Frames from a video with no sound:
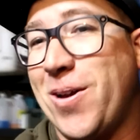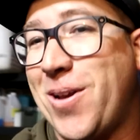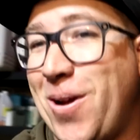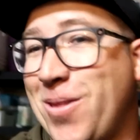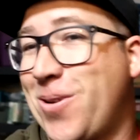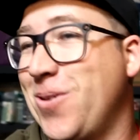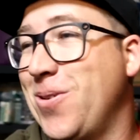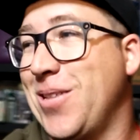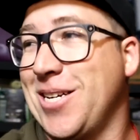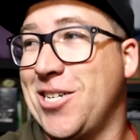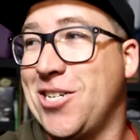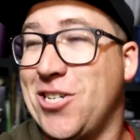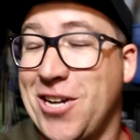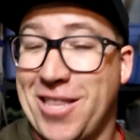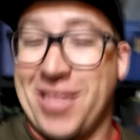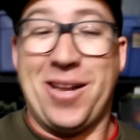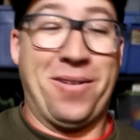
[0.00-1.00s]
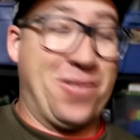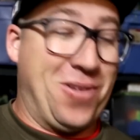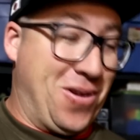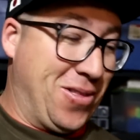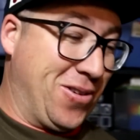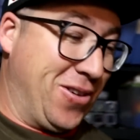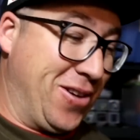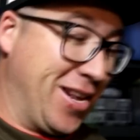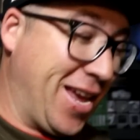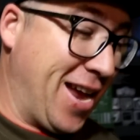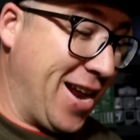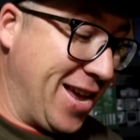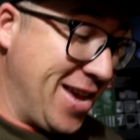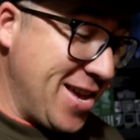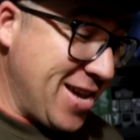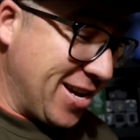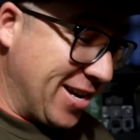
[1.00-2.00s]
gone through all this shit that I've gone through to get
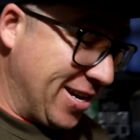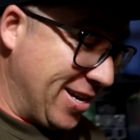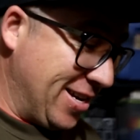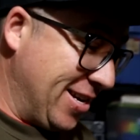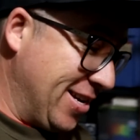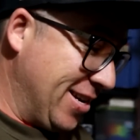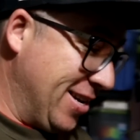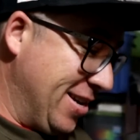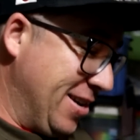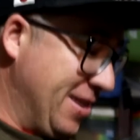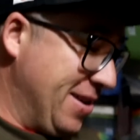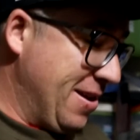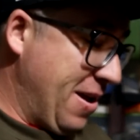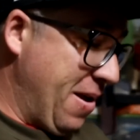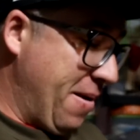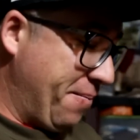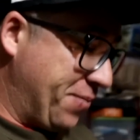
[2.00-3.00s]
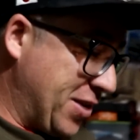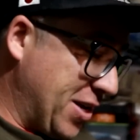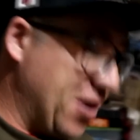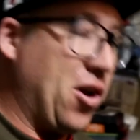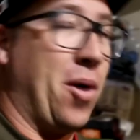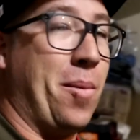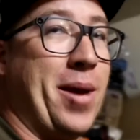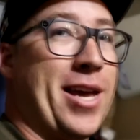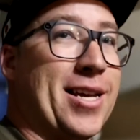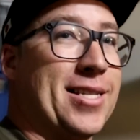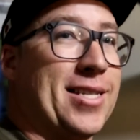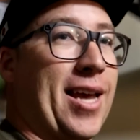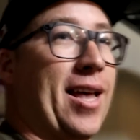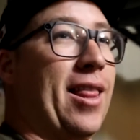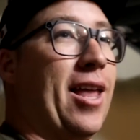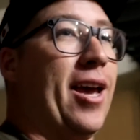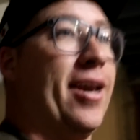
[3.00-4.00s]
here to not make it to
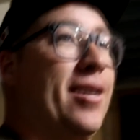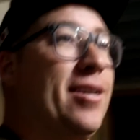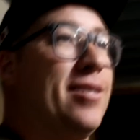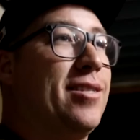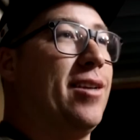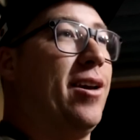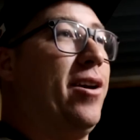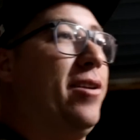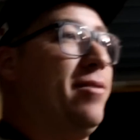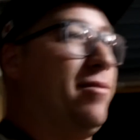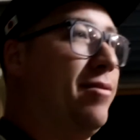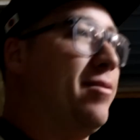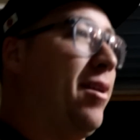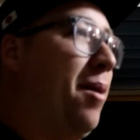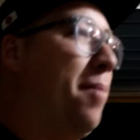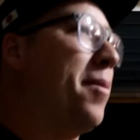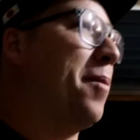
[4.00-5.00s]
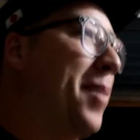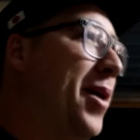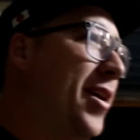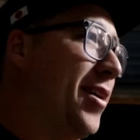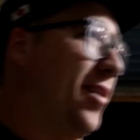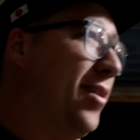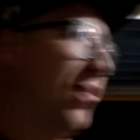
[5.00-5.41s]
LA. So I'm gonna make it.